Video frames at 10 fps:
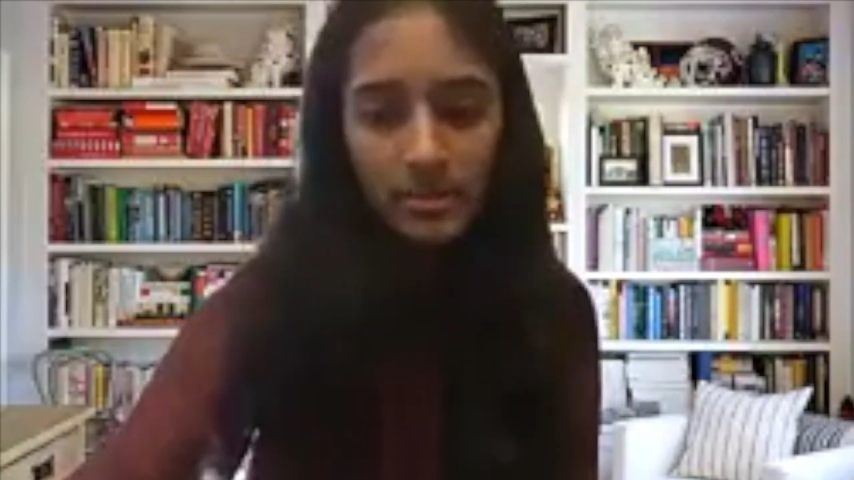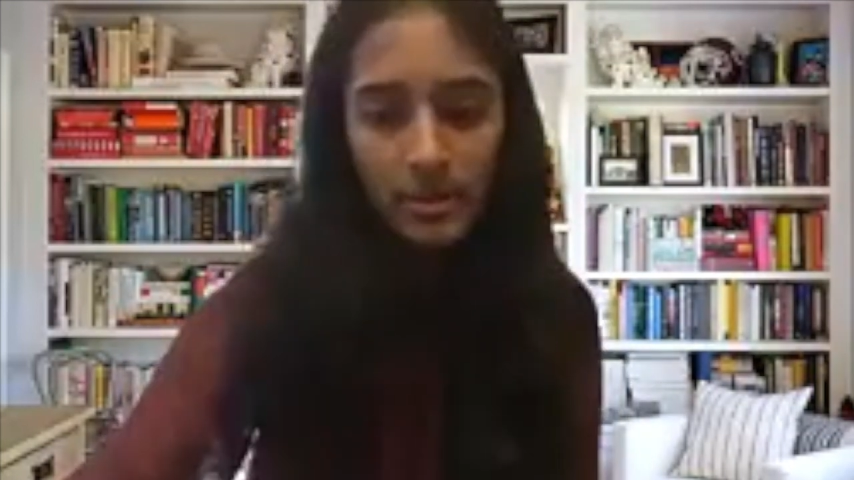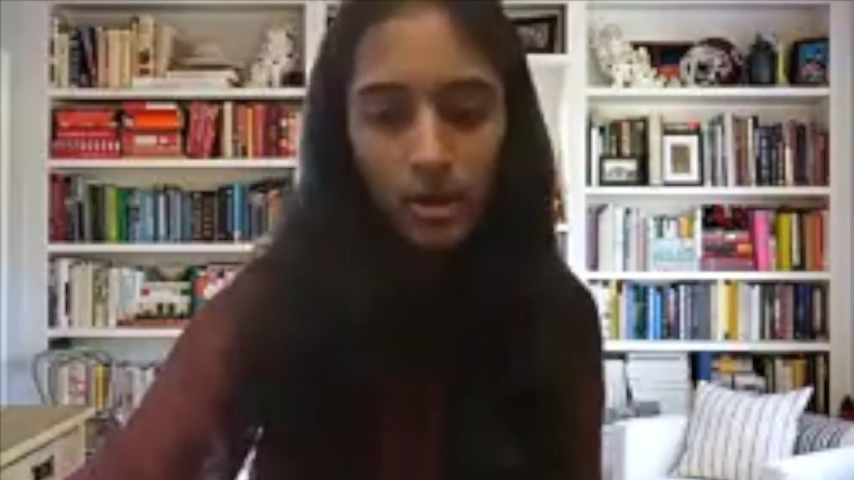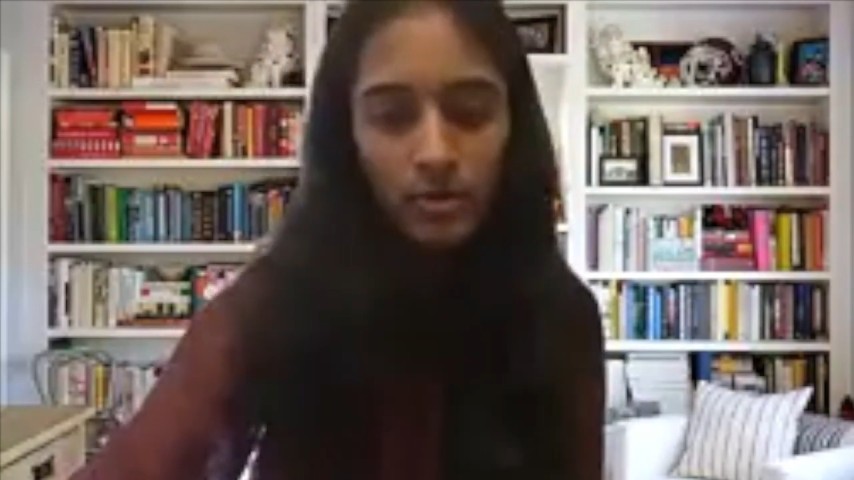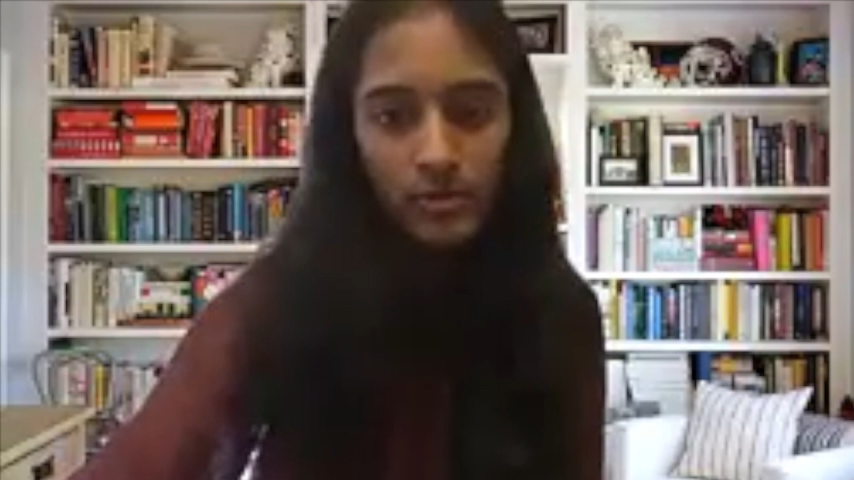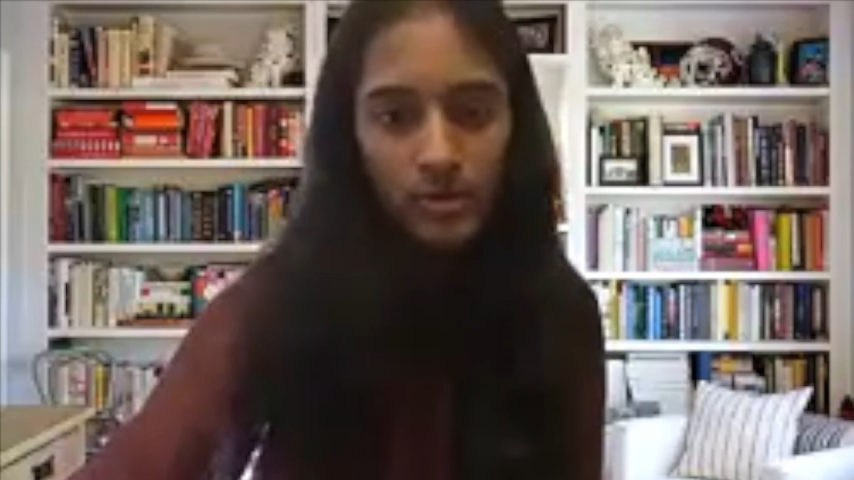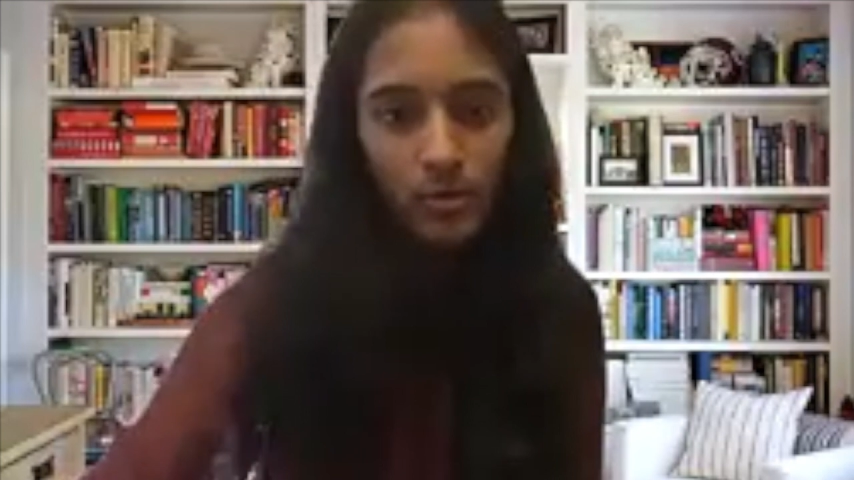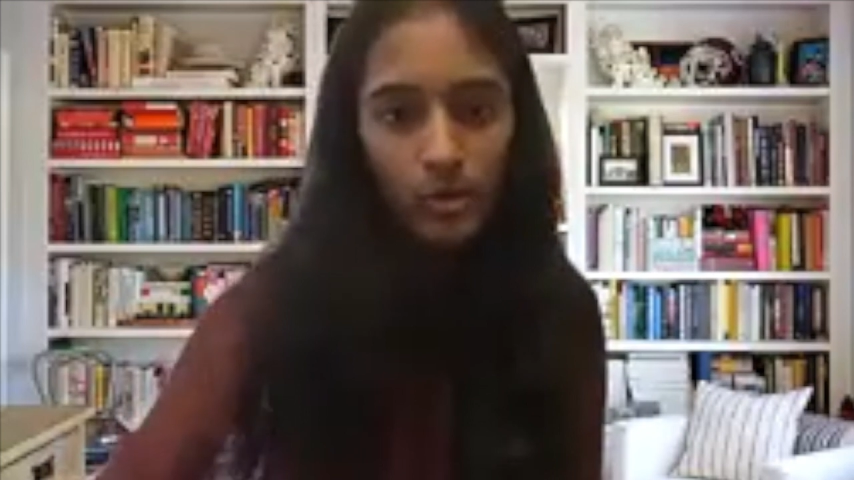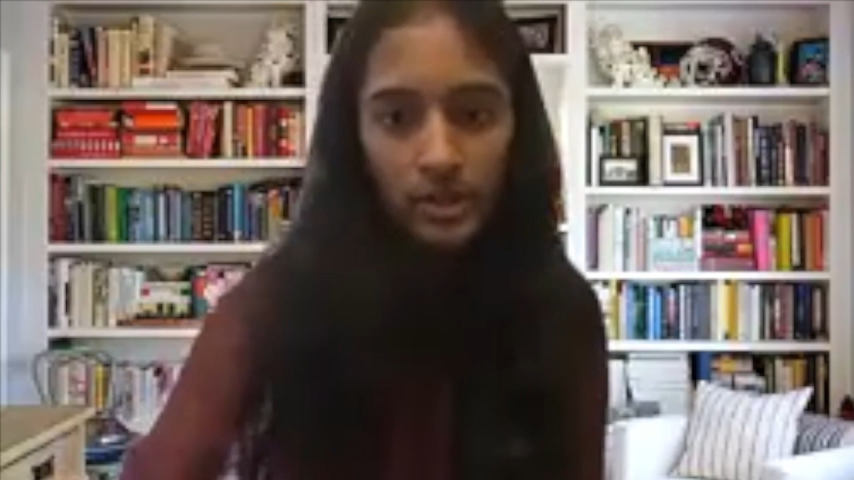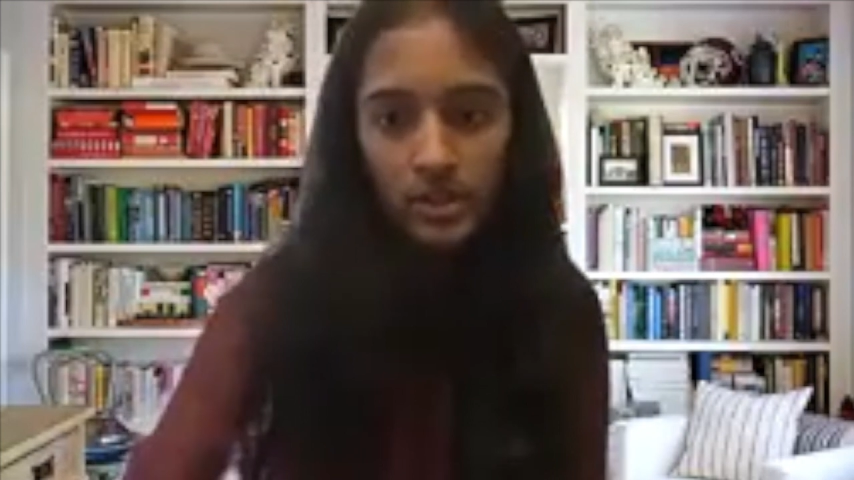an offer from
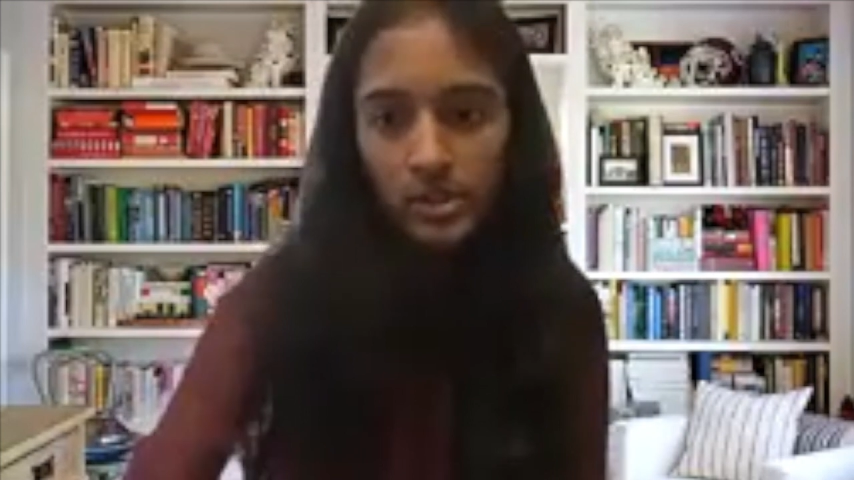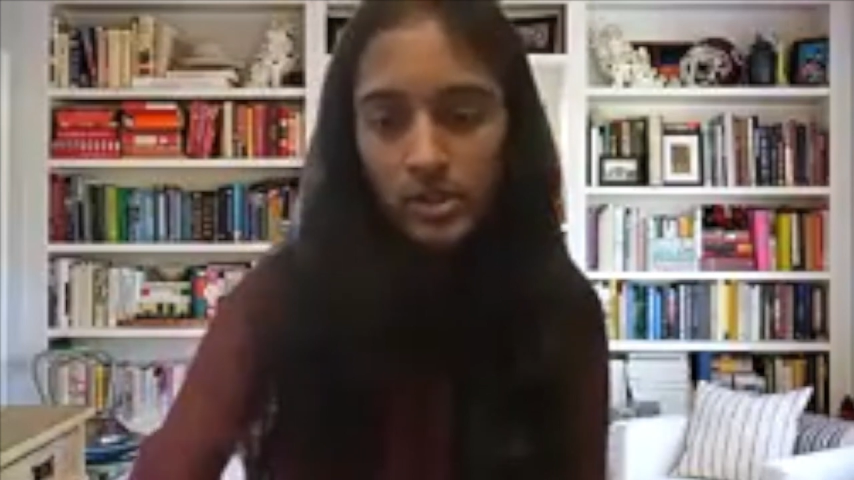Wharton,